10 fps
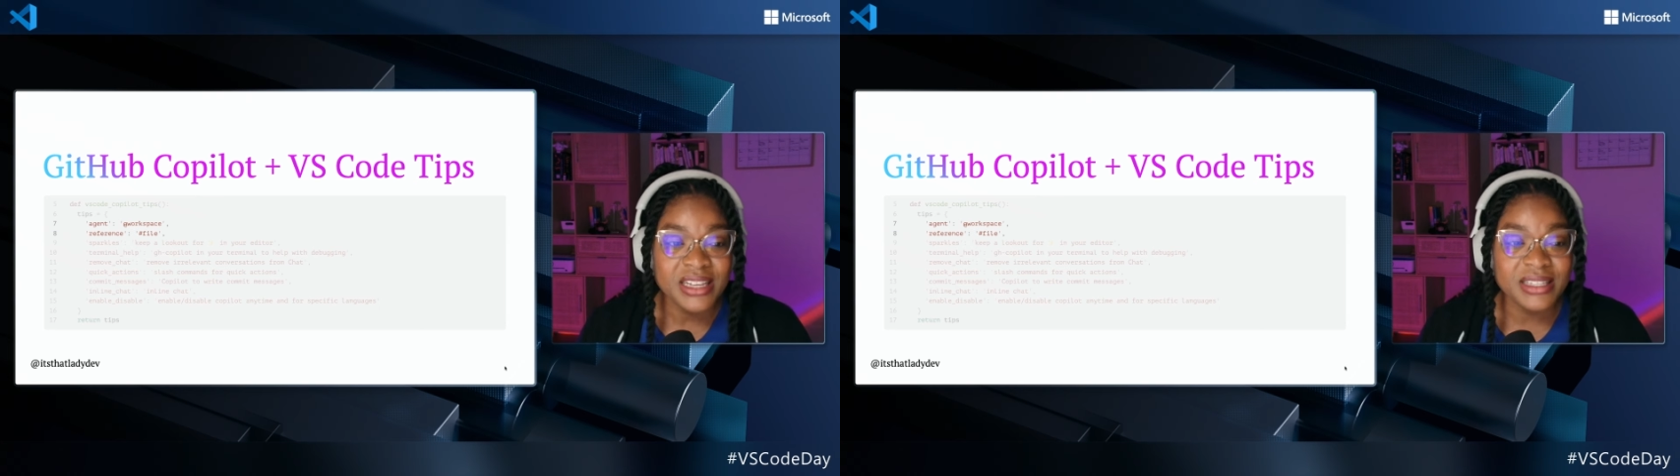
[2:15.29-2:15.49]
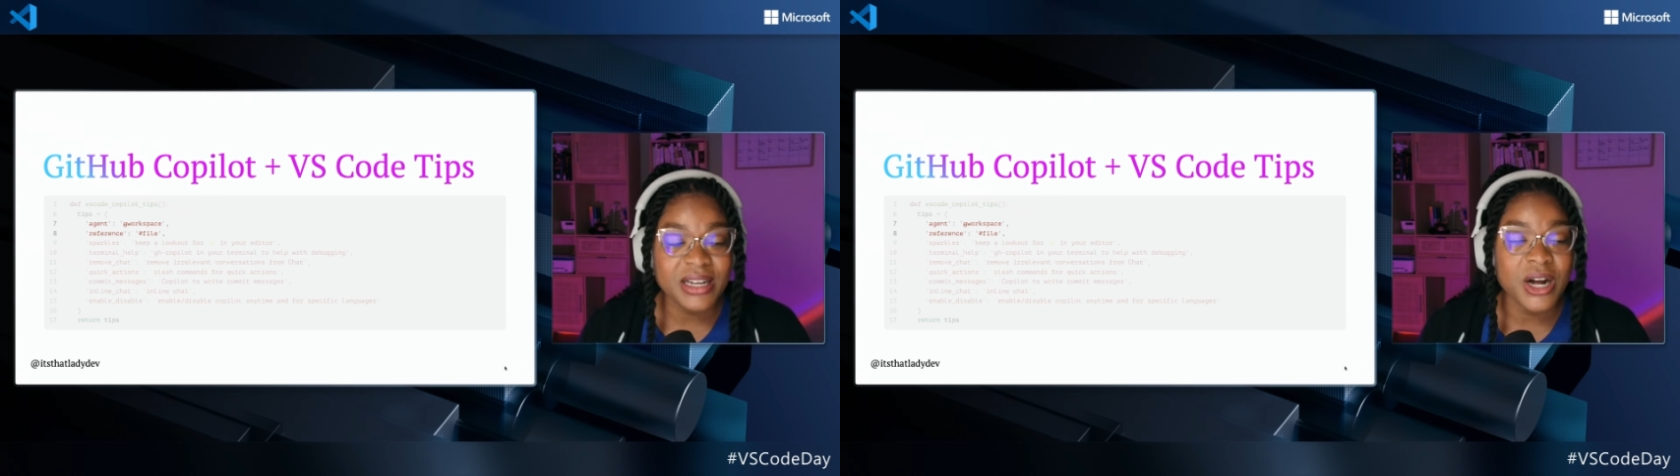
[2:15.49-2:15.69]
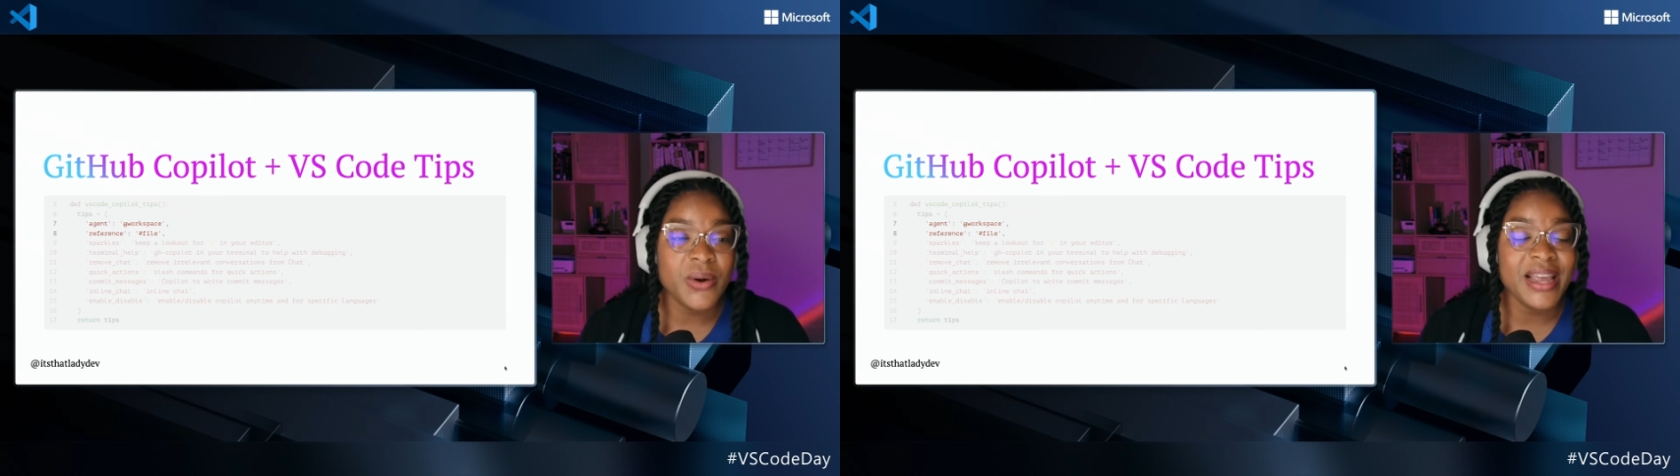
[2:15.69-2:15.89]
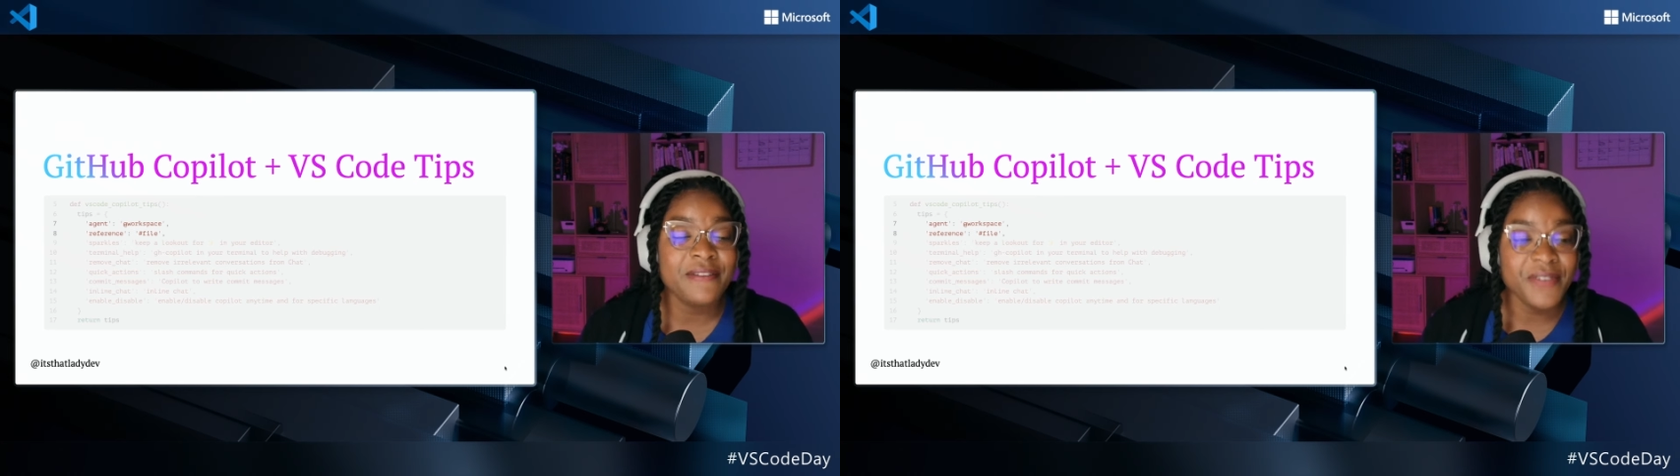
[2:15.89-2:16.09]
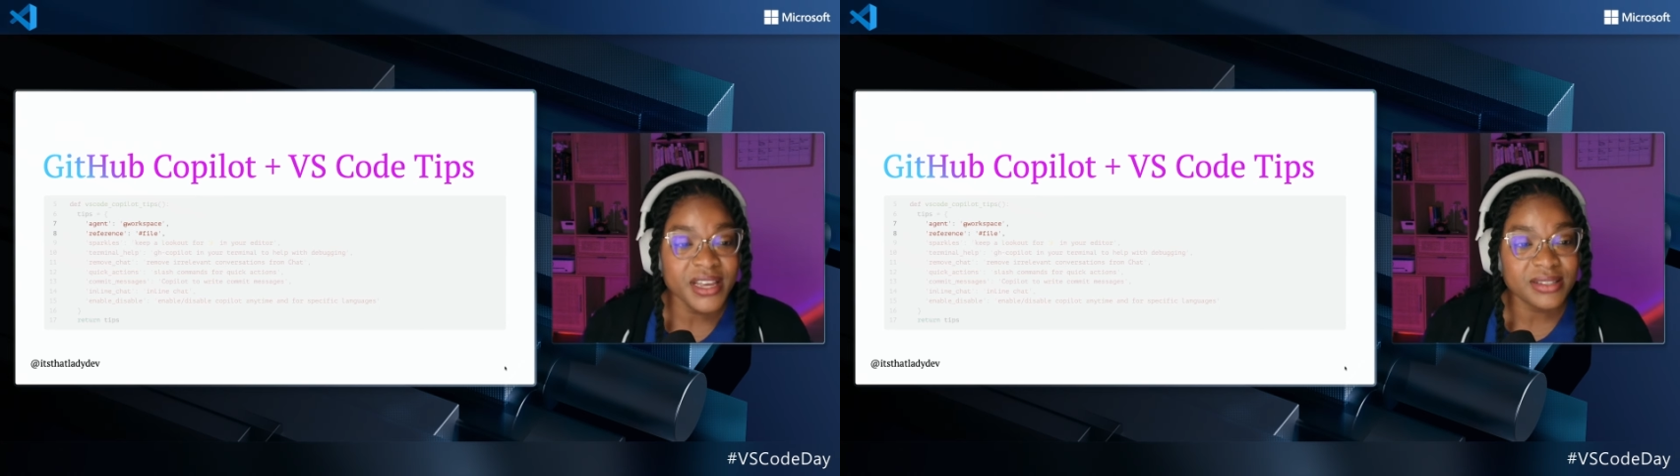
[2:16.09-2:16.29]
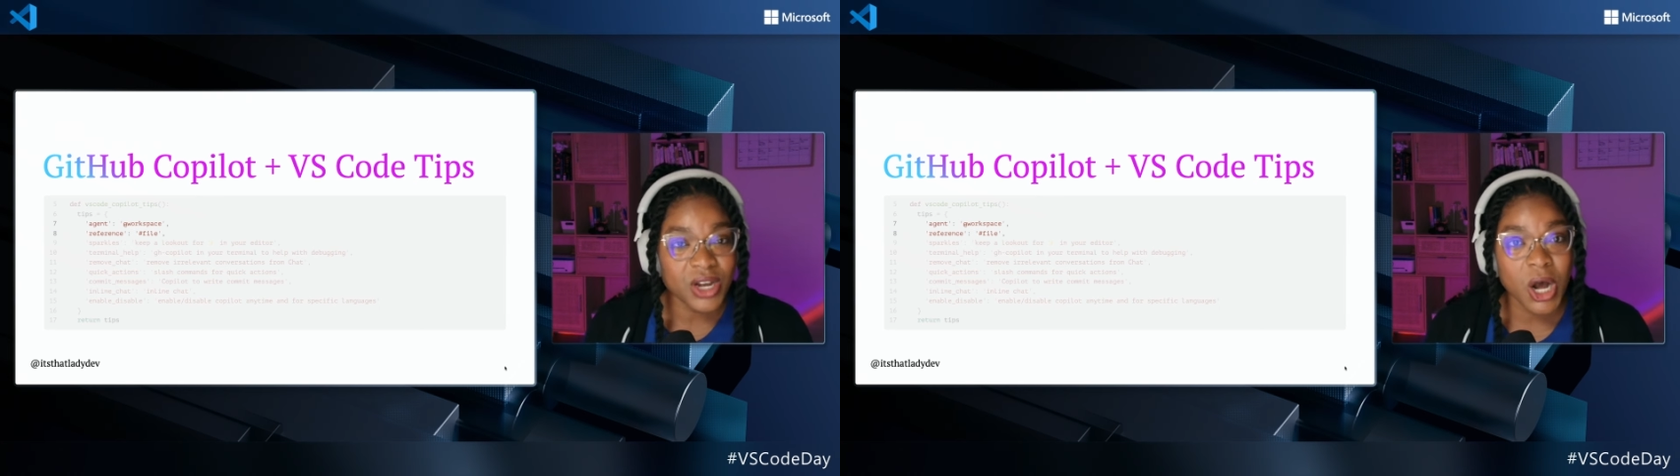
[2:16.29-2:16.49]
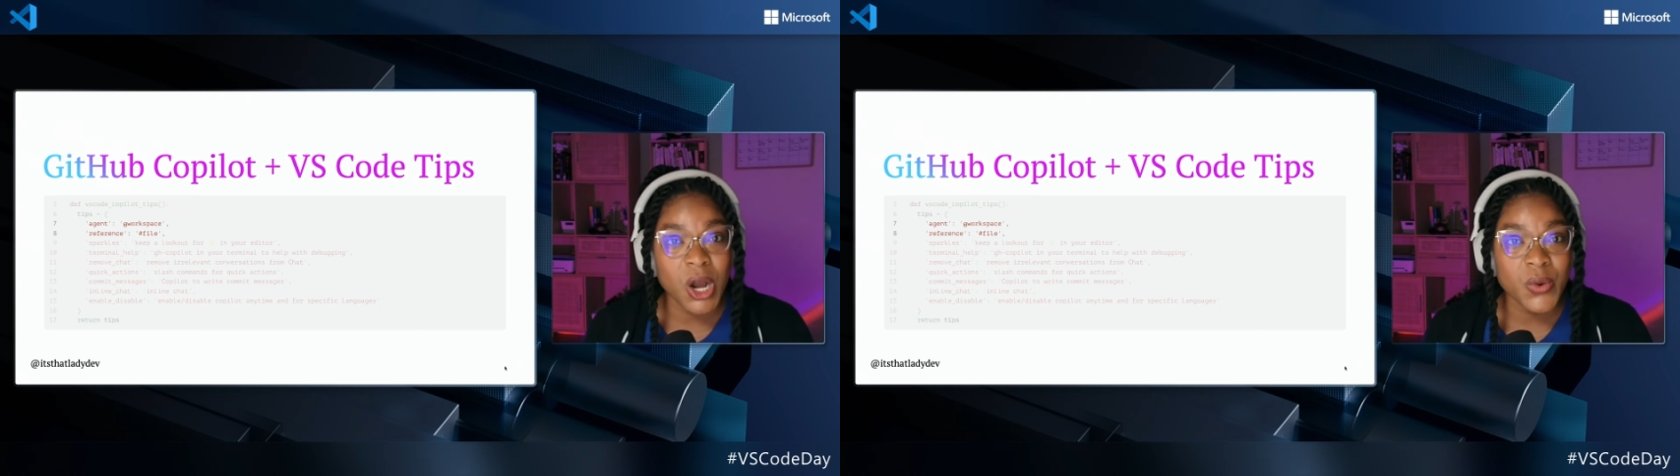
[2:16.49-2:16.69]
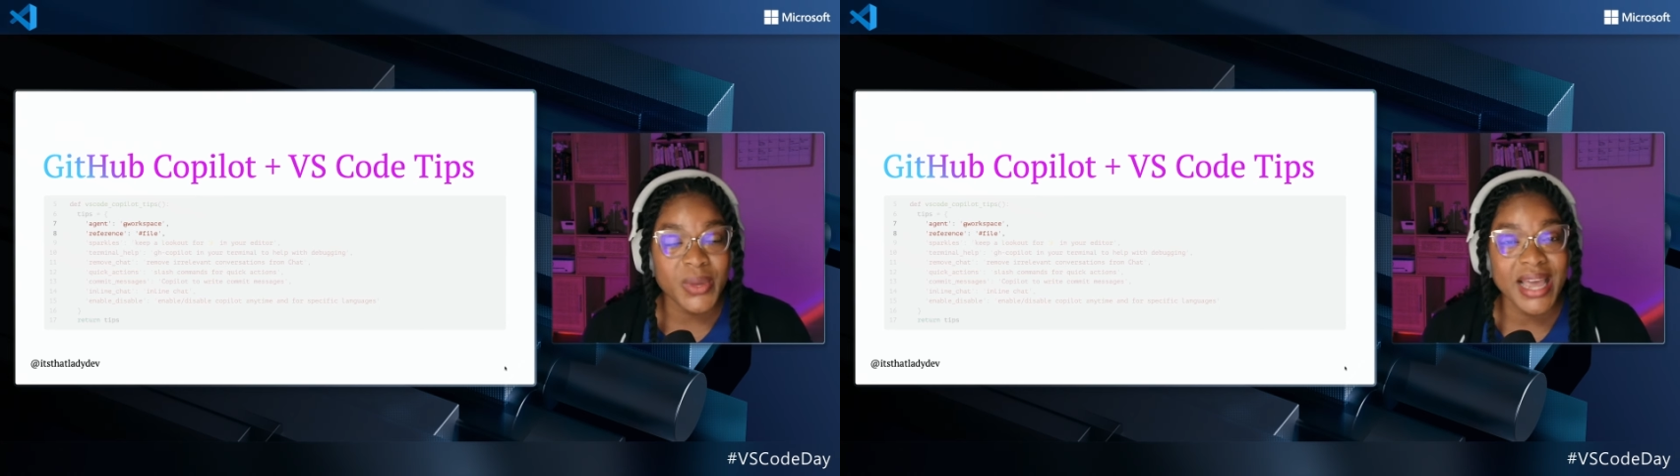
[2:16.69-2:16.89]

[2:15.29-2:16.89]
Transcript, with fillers: So in V S Code,